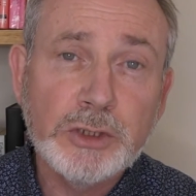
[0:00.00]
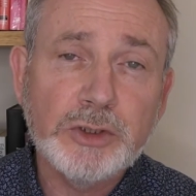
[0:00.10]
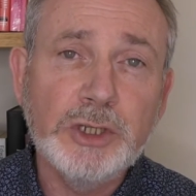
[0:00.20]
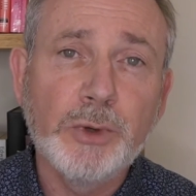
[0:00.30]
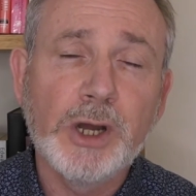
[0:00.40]

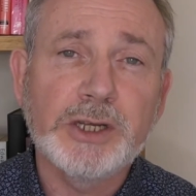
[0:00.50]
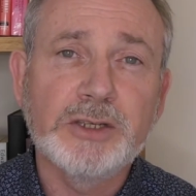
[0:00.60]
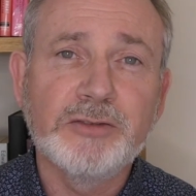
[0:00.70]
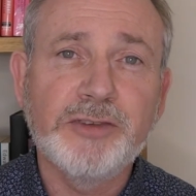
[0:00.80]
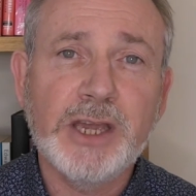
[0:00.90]
you are
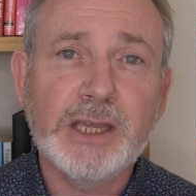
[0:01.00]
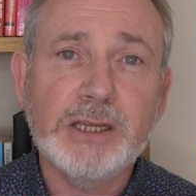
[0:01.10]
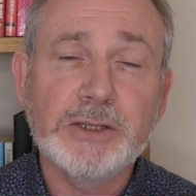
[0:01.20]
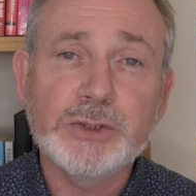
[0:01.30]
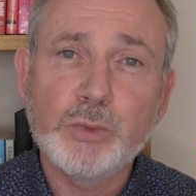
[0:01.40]
conveying
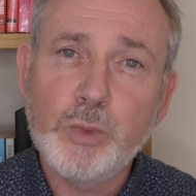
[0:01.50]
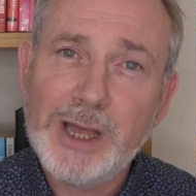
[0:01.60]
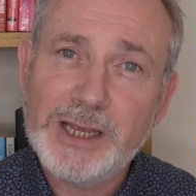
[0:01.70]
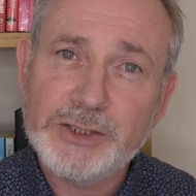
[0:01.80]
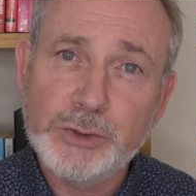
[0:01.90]
as
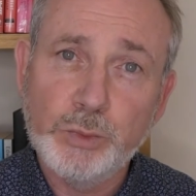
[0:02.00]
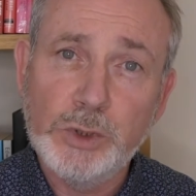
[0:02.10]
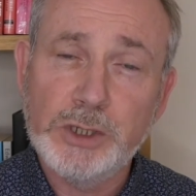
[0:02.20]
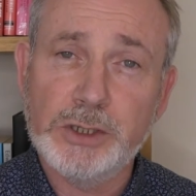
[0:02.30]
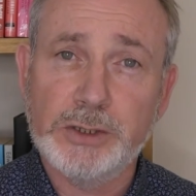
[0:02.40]
well as the
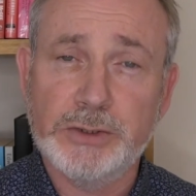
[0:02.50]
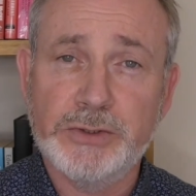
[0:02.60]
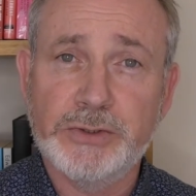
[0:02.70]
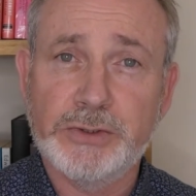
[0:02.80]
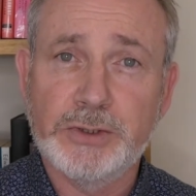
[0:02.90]

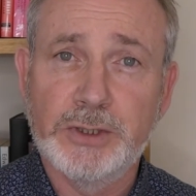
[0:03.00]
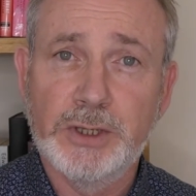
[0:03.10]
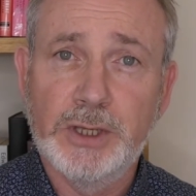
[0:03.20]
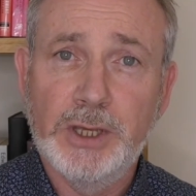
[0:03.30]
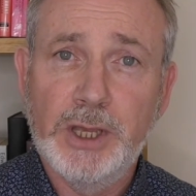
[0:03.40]
words.
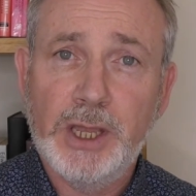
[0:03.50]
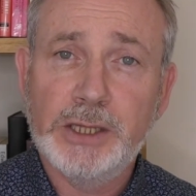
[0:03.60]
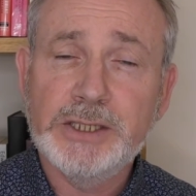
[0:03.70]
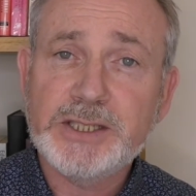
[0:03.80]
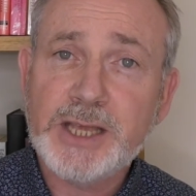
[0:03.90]

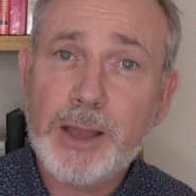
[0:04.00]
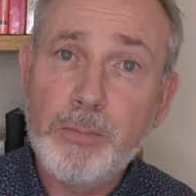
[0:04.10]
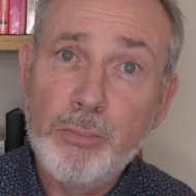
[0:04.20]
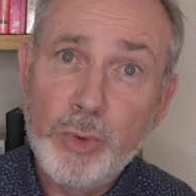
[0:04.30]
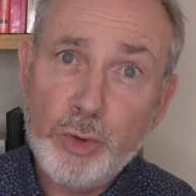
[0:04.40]
And it's that
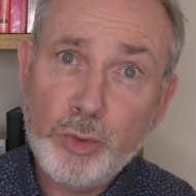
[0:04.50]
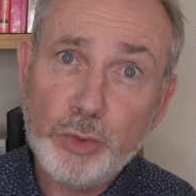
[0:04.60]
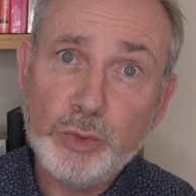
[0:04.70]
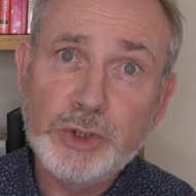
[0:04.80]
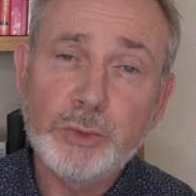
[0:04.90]

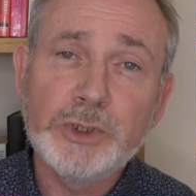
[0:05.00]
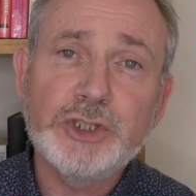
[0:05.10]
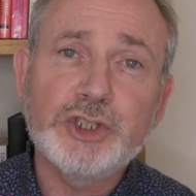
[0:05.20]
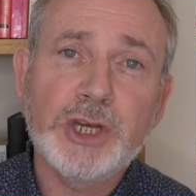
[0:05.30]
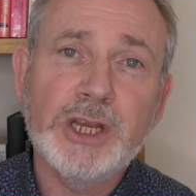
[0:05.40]
mood
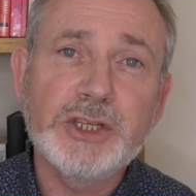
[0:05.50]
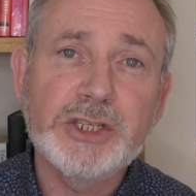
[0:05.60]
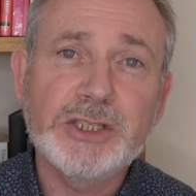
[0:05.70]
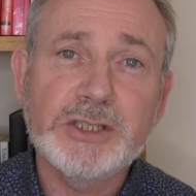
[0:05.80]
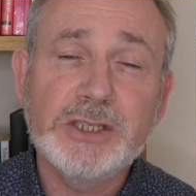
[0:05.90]
which
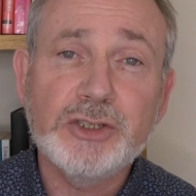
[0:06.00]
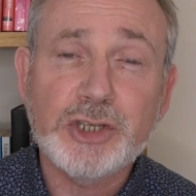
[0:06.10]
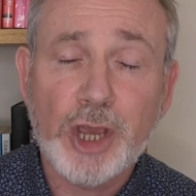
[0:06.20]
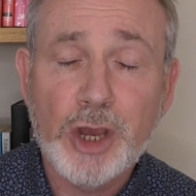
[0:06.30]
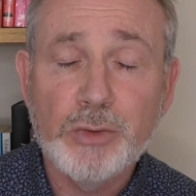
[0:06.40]
changes the
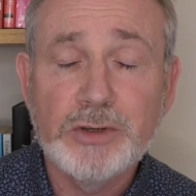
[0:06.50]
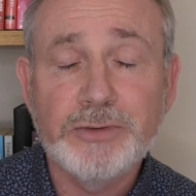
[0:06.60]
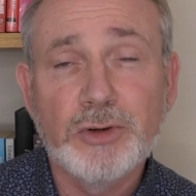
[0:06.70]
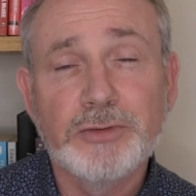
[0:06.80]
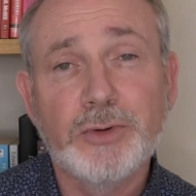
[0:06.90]
tone of
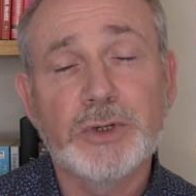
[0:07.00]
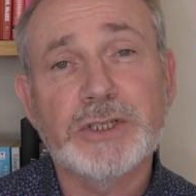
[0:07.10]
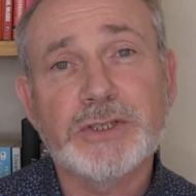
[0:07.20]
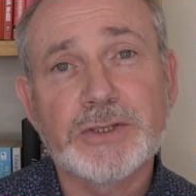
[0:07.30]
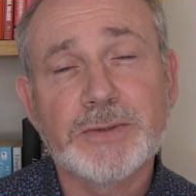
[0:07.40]
your
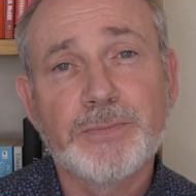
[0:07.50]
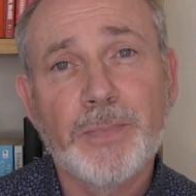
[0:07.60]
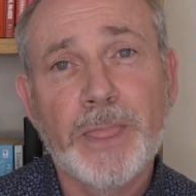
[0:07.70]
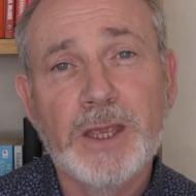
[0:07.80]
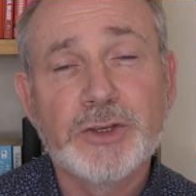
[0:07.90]
voice.
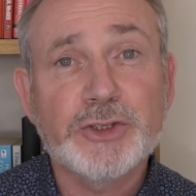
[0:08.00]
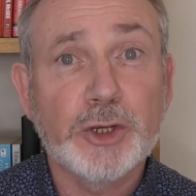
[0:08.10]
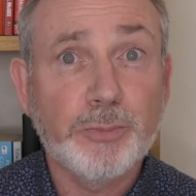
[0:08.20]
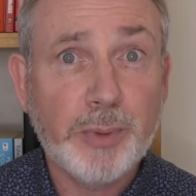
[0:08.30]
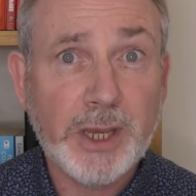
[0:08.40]

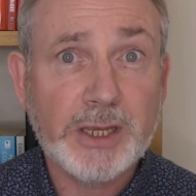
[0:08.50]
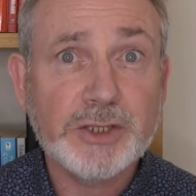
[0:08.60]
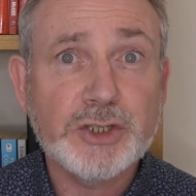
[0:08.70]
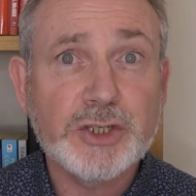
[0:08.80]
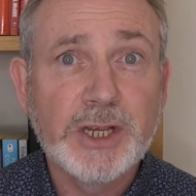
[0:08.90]
So
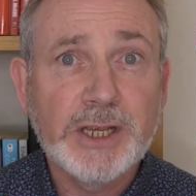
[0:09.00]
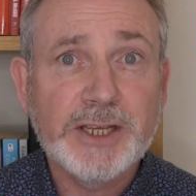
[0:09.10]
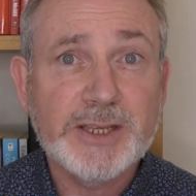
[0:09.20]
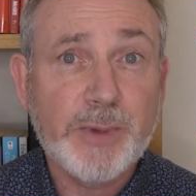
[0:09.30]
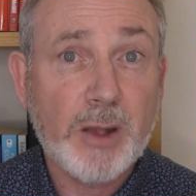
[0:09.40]
pitch
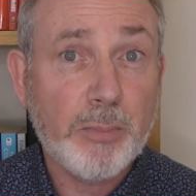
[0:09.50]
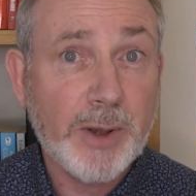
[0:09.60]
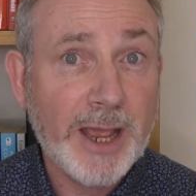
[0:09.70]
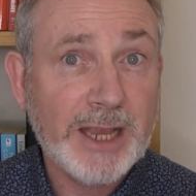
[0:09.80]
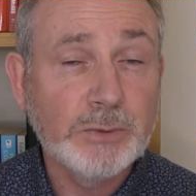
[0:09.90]
is about
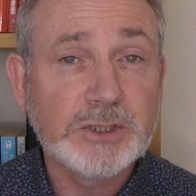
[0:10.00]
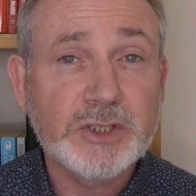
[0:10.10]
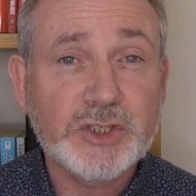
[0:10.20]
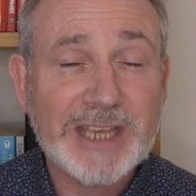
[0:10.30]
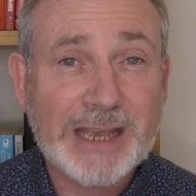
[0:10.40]
playing with the
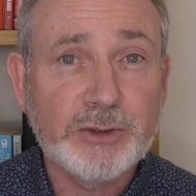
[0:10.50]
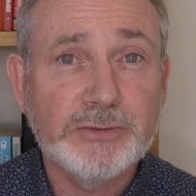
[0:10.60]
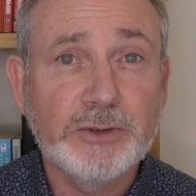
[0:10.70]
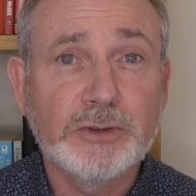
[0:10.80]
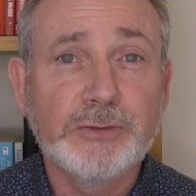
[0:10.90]
sound
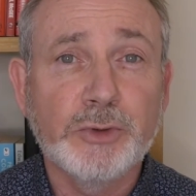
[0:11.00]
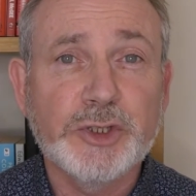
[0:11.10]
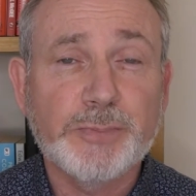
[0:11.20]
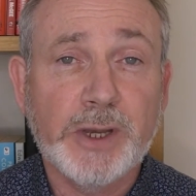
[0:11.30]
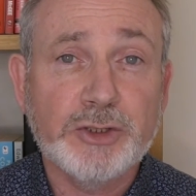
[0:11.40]
of your
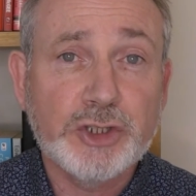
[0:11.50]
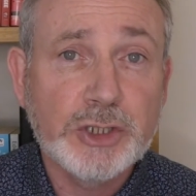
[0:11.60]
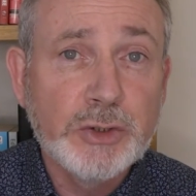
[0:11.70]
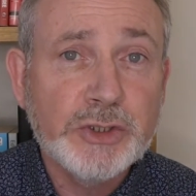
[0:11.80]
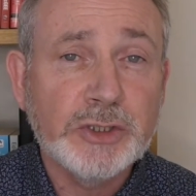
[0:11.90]
voice by
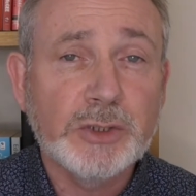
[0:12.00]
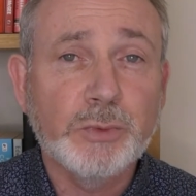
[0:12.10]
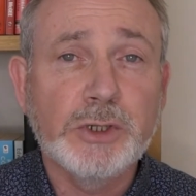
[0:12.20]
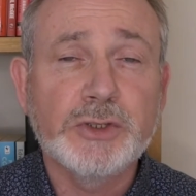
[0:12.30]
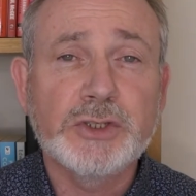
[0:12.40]
choosing the
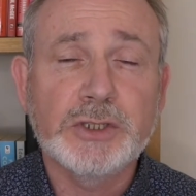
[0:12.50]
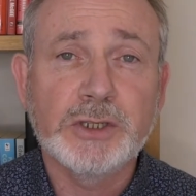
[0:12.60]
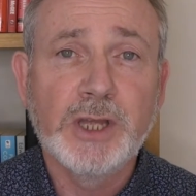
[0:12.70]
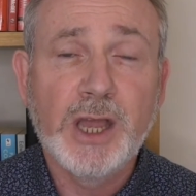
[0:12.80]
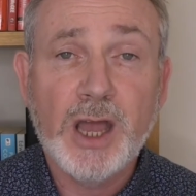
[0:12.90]
words
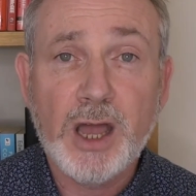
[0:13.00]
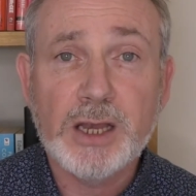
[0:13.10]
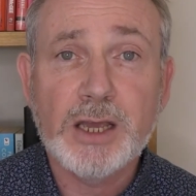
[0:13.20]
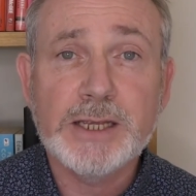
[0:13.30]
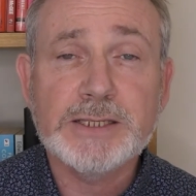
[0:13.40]
to
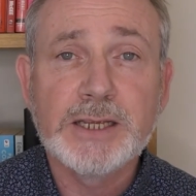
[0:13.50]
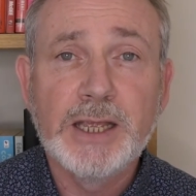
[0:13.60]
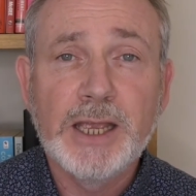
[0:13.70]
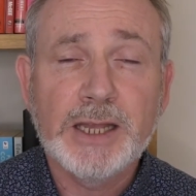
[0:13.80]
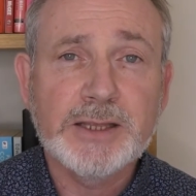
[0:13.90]
highlight
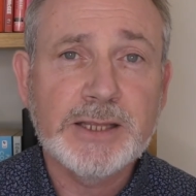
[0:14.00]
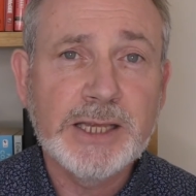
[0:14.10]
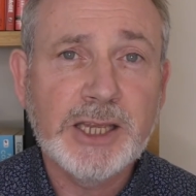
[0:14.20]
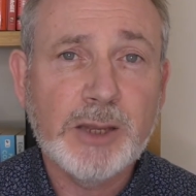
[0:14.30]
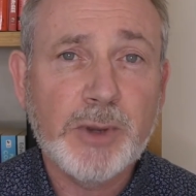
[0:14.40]
and
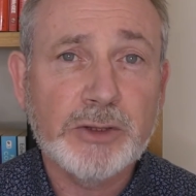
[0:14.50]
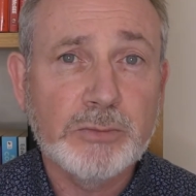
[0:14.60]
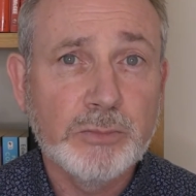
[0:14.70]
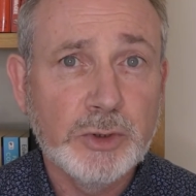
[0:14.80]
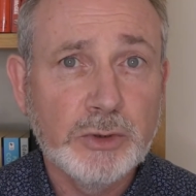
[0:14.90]
thinking about the
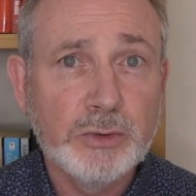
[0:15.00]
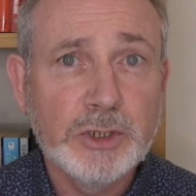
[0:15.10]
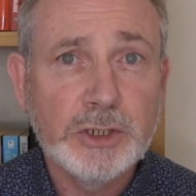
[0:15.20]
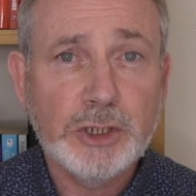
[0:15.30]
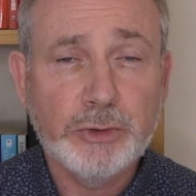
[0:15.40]
mood
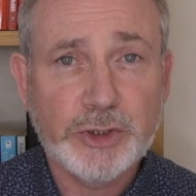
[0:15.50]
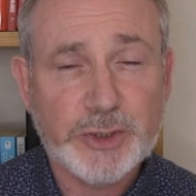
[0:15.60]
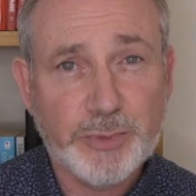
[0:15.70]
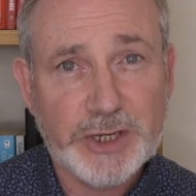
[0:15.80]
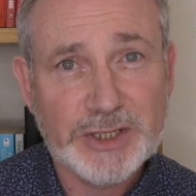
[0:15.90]
you're
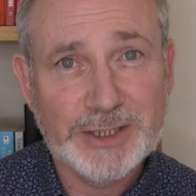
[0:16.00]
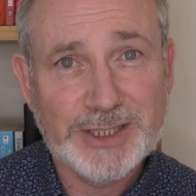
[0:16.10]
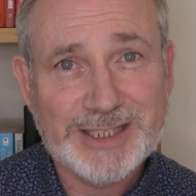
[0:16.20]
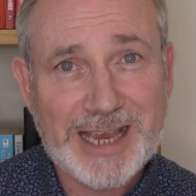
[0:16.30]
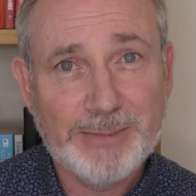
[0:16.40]
expressing at
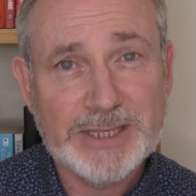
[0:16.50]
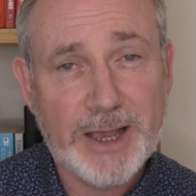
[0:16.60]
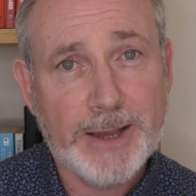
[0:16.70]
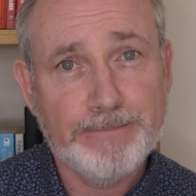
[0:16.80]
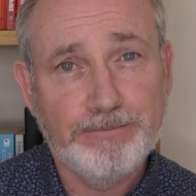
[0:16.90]
the same
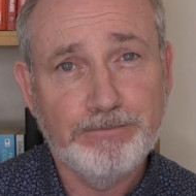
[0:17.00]
time.